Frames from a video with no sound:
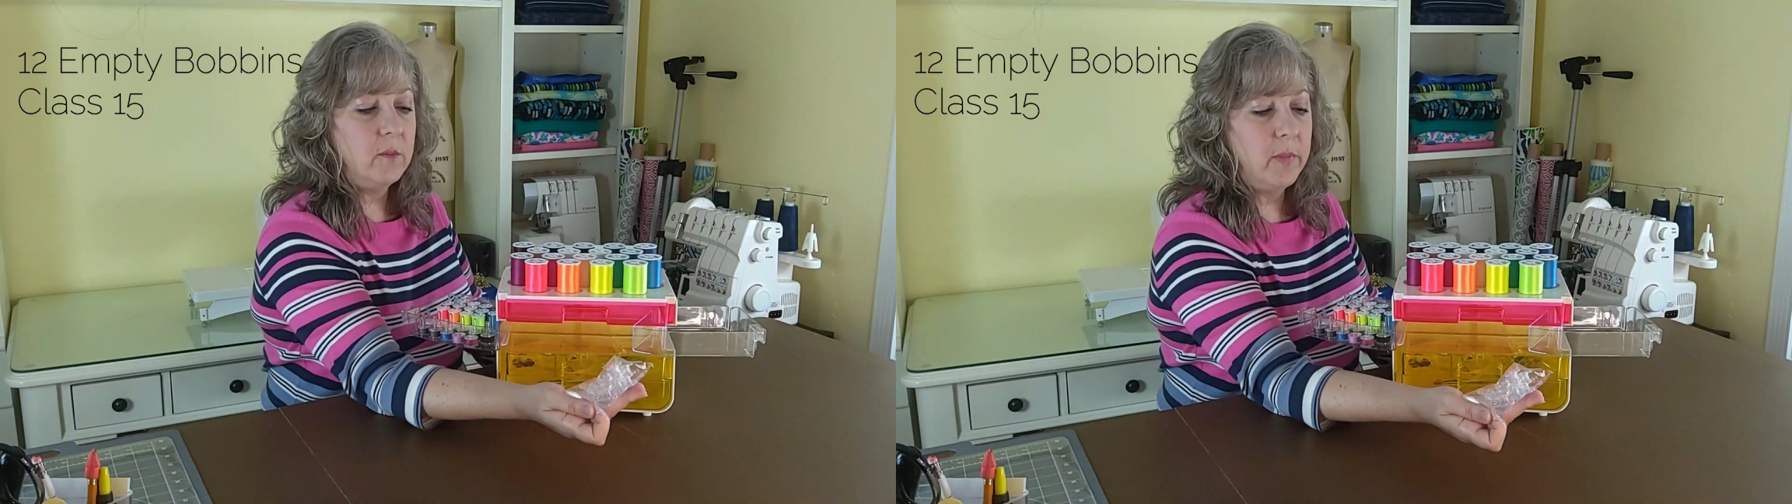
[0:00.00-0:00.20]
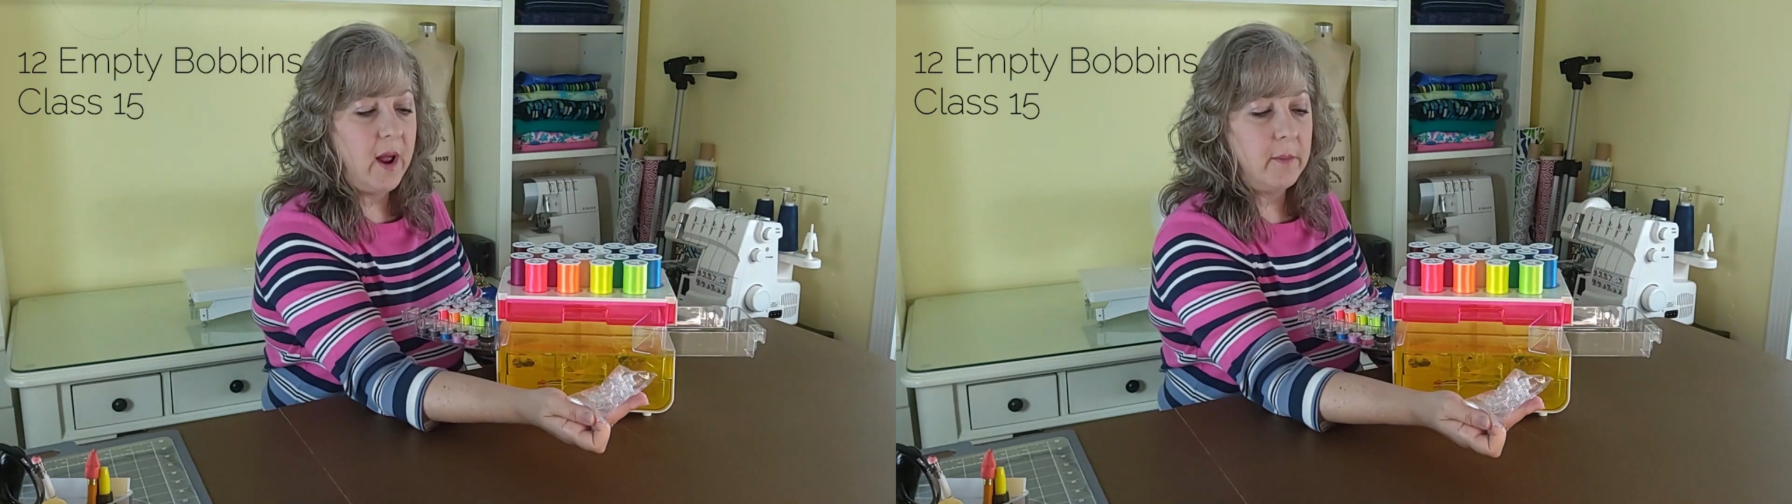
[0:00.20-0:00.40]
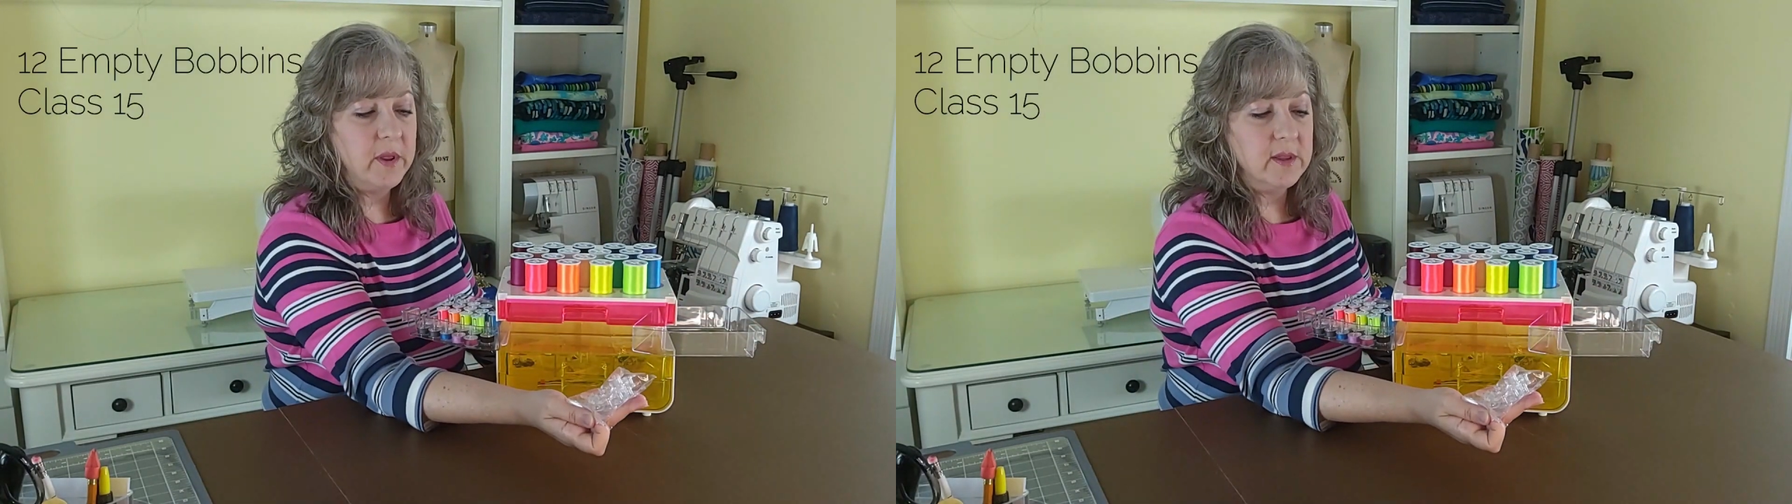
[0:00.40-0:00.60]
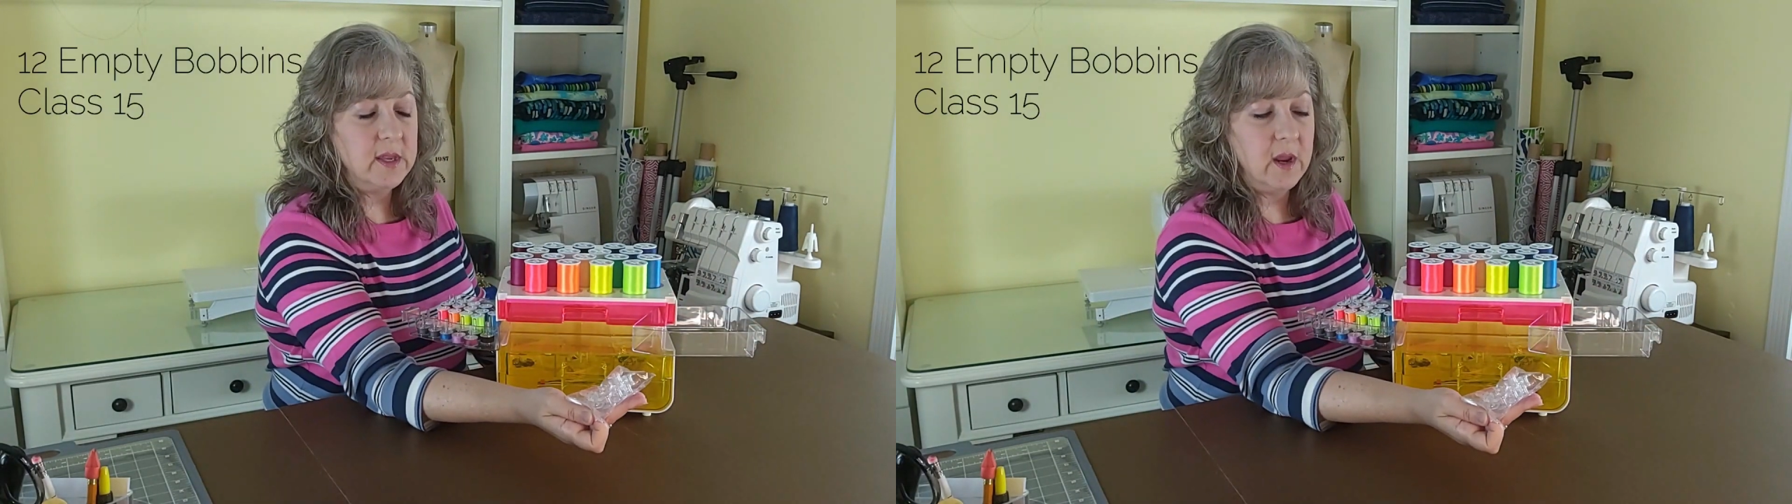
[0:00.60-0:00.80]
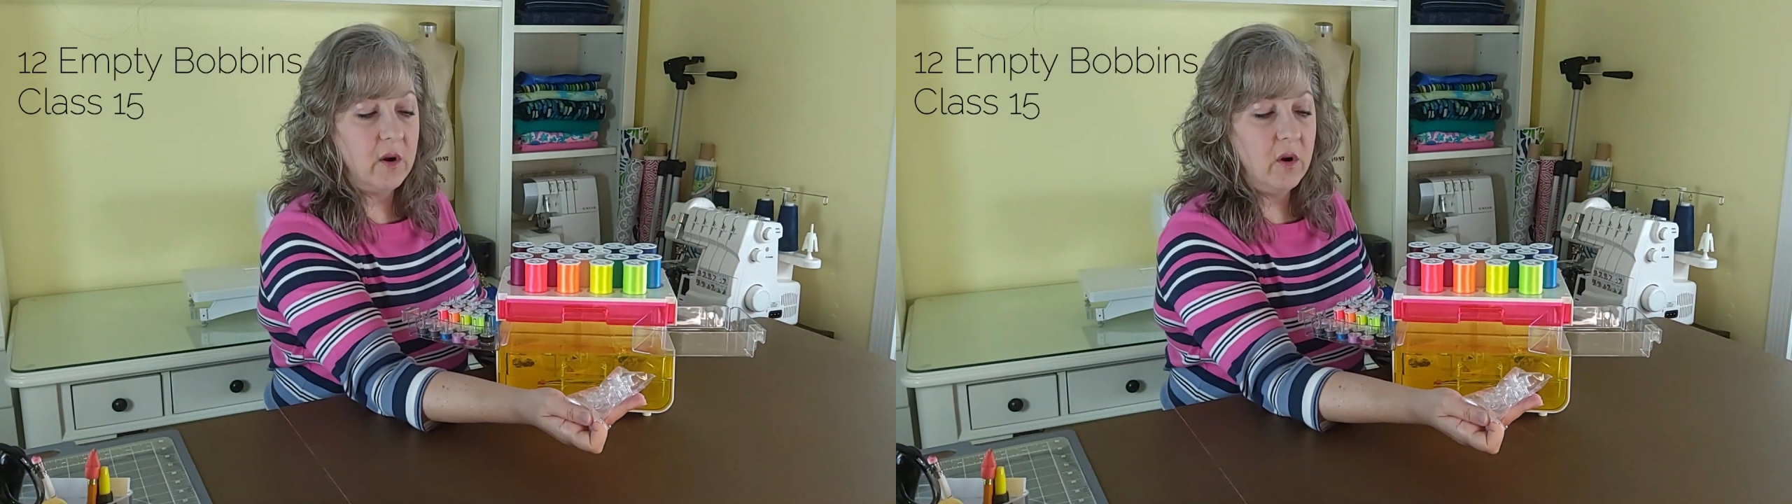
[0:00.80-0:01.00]
bobbins
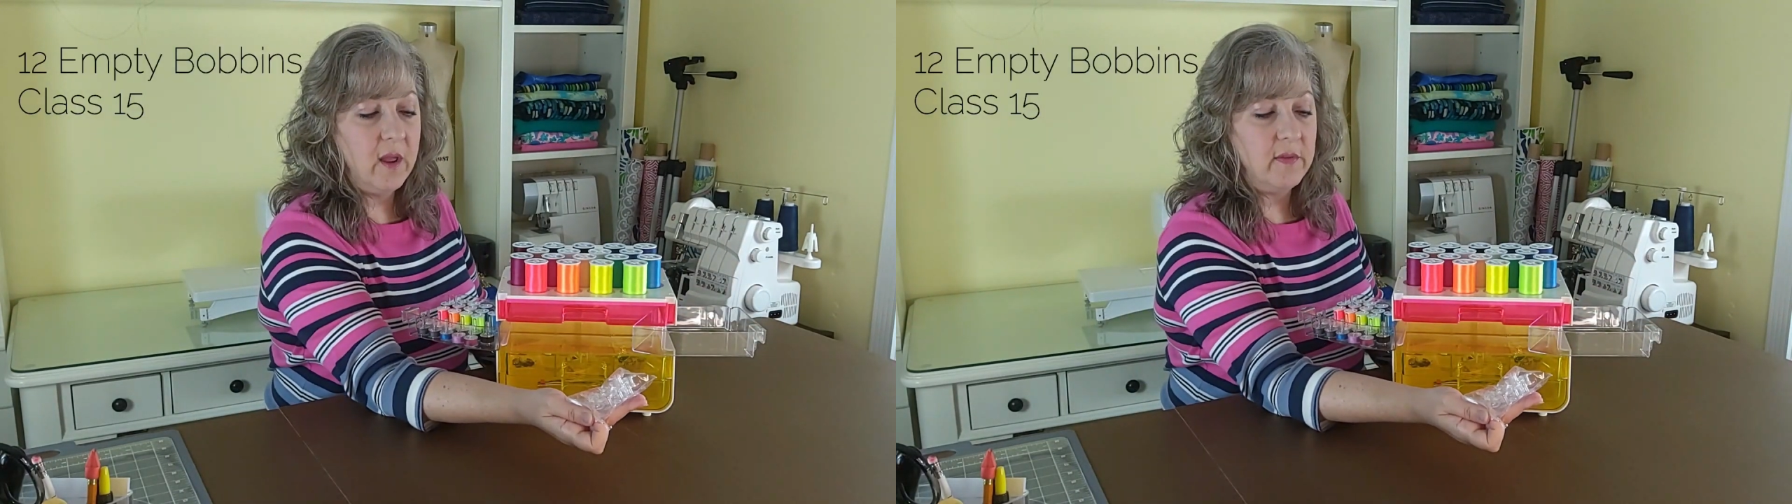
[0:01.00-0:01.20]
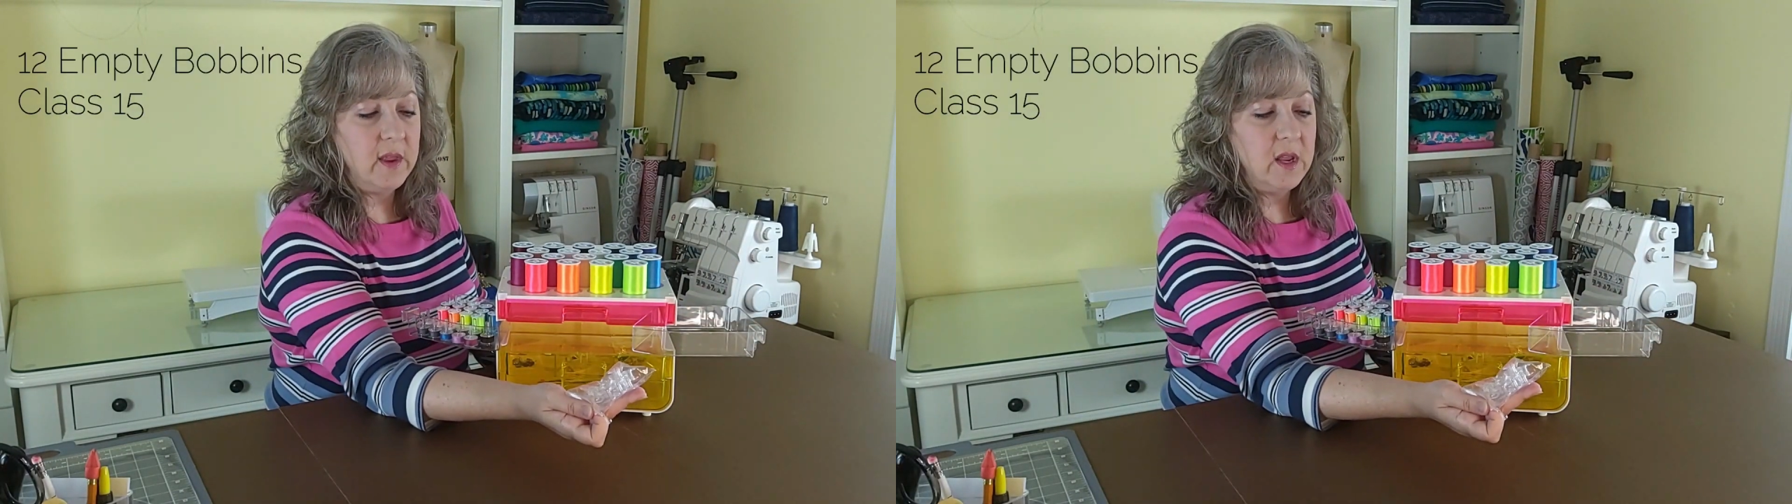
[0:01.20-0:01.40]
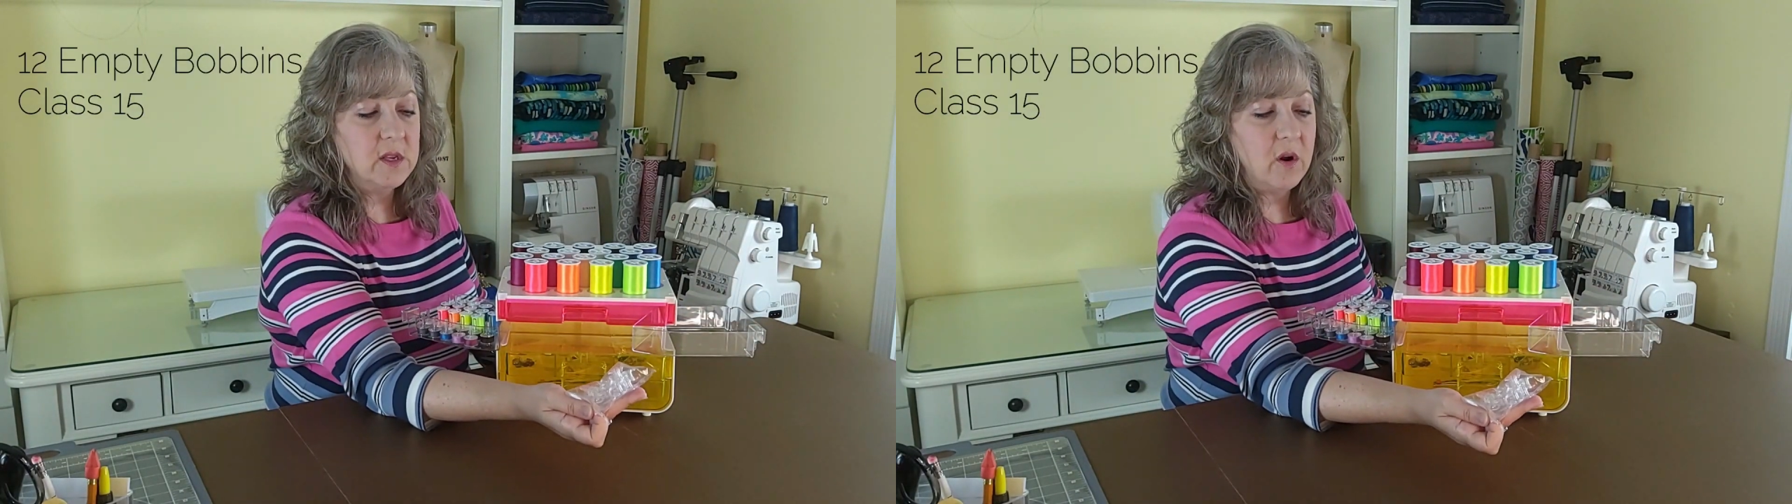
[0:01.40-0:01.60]
here, and these